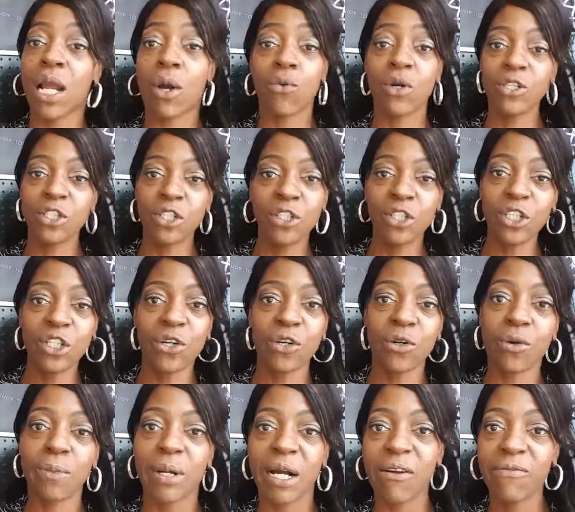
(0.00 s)
I want you to
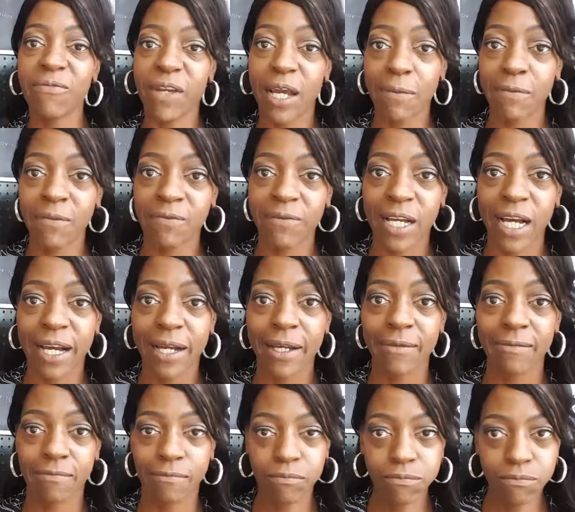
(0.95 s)
know about
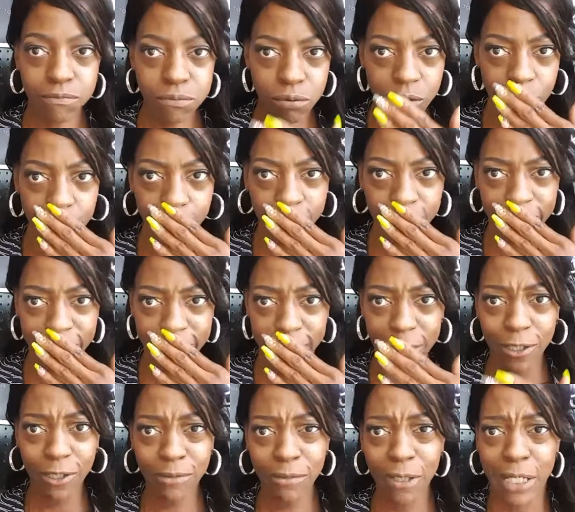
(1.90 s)
FabandFive,
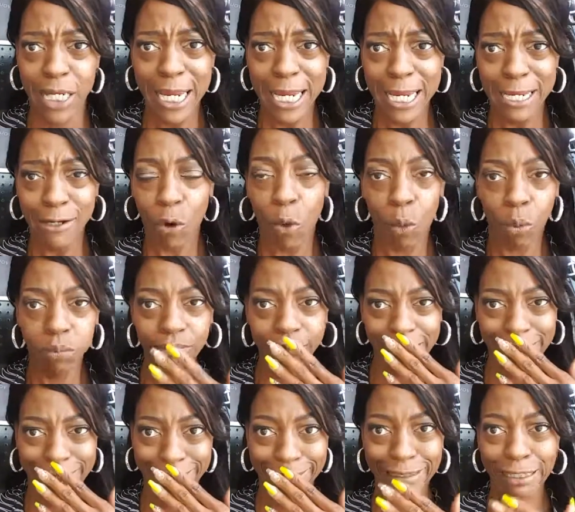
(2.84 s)
excuse me,
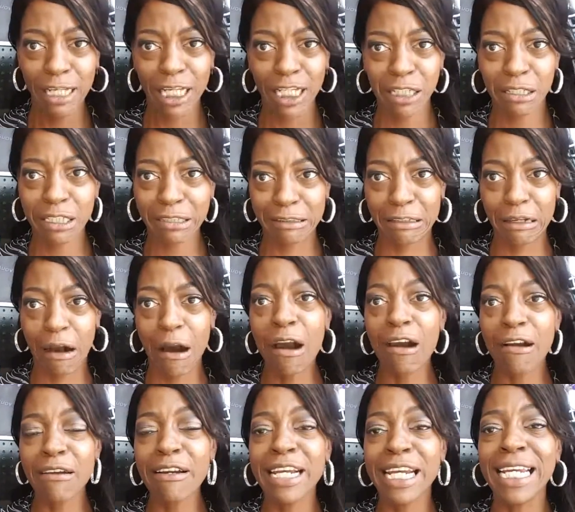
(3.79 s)

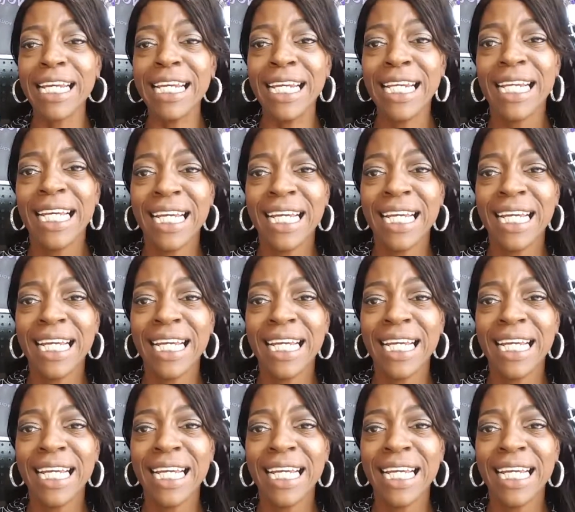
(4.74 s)
sorry.